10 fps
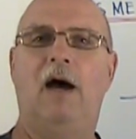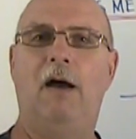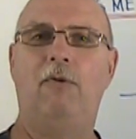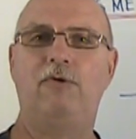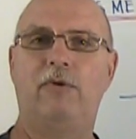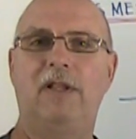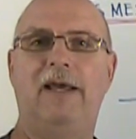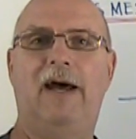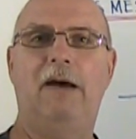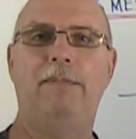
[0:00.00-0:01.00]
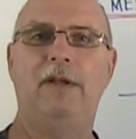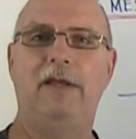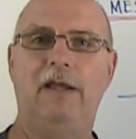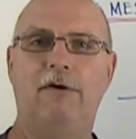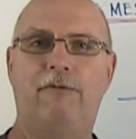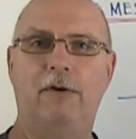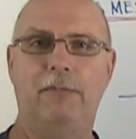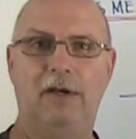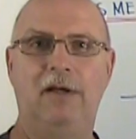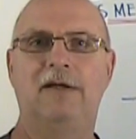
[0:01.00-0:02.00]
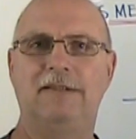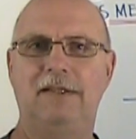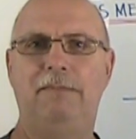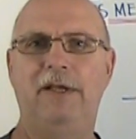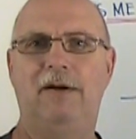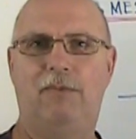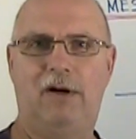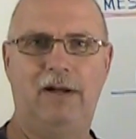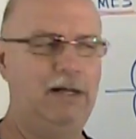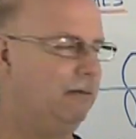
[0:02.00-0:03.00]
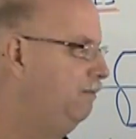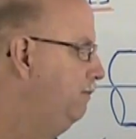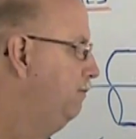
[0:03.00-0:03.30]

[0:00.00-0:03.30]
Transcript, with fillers: I was really happy to hear from you because it's been a while.